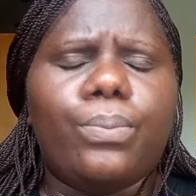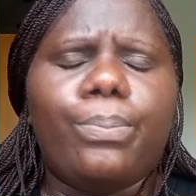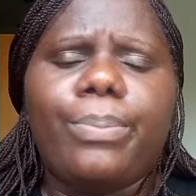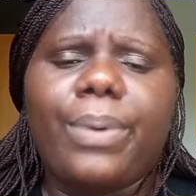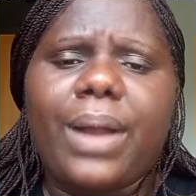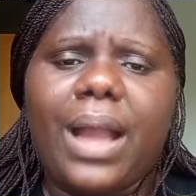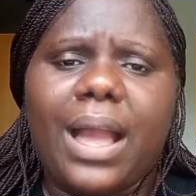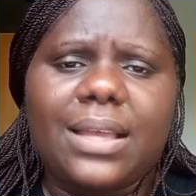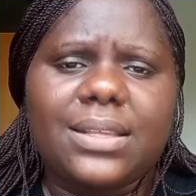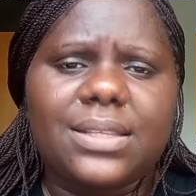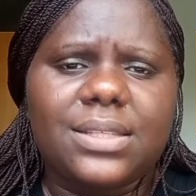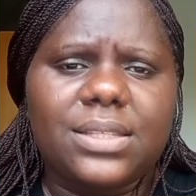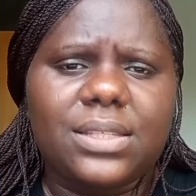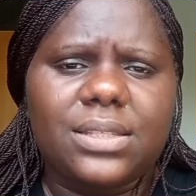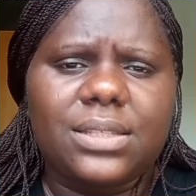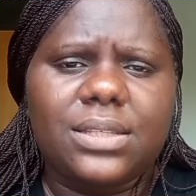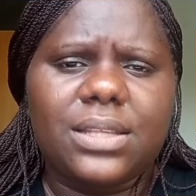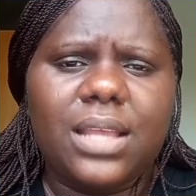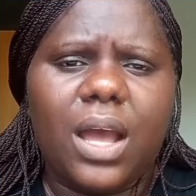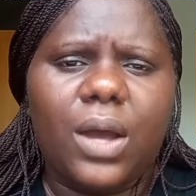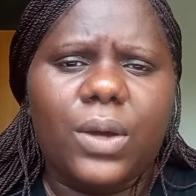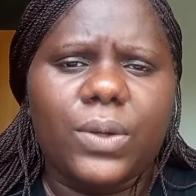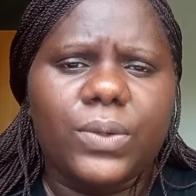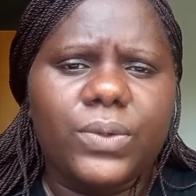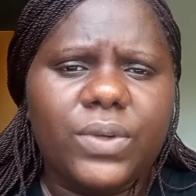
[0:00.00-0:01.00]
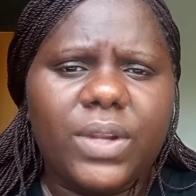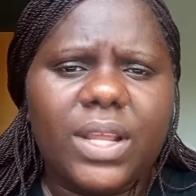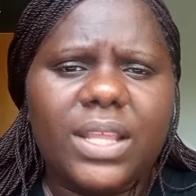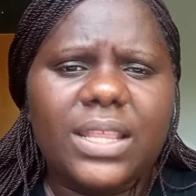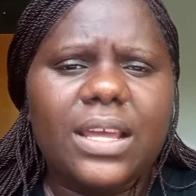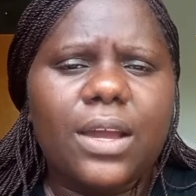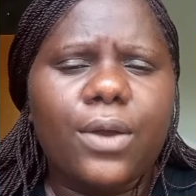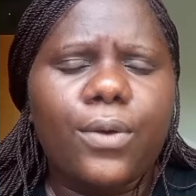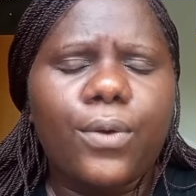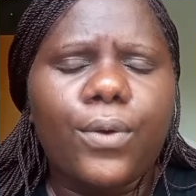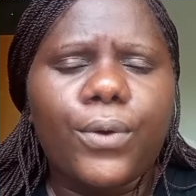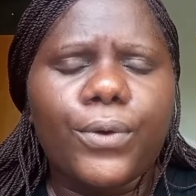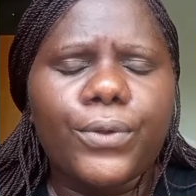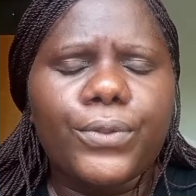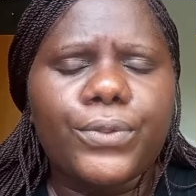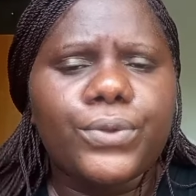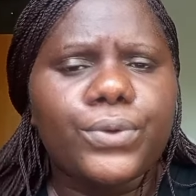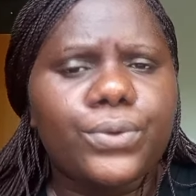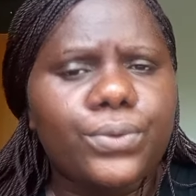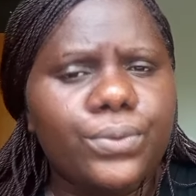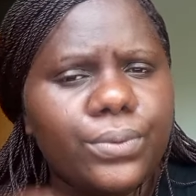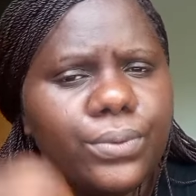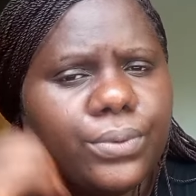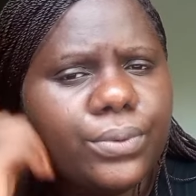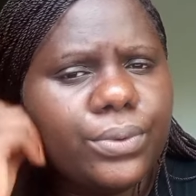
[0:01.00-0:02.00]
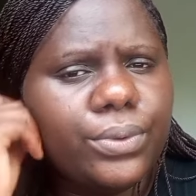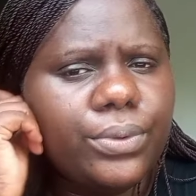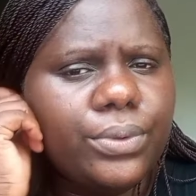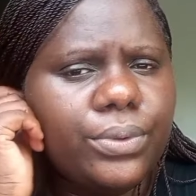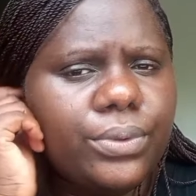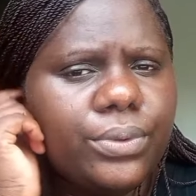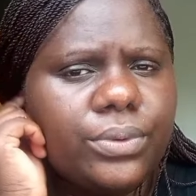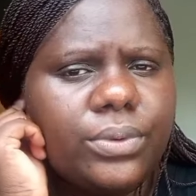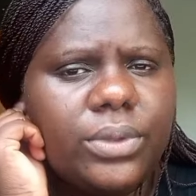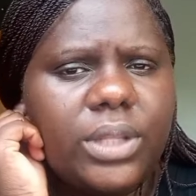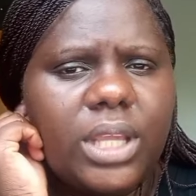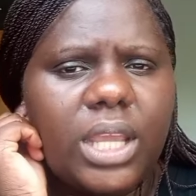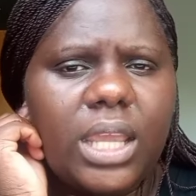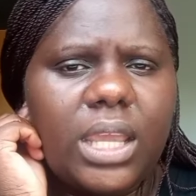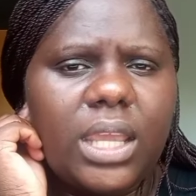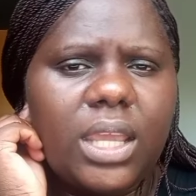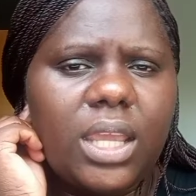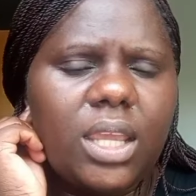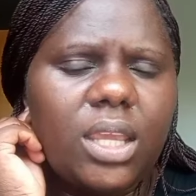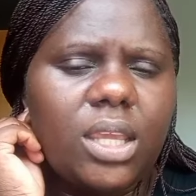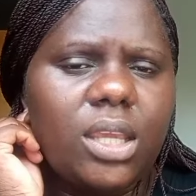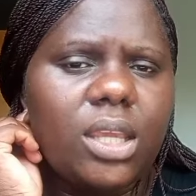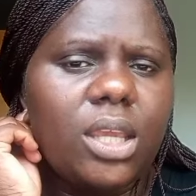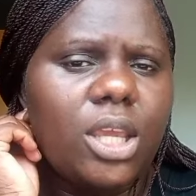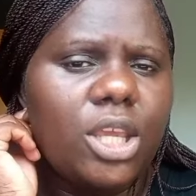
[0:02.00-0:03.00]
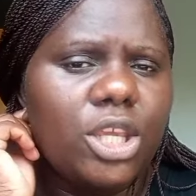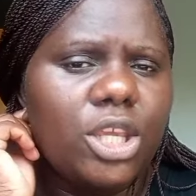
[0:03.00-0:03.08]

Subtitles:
pass, I would rather go through the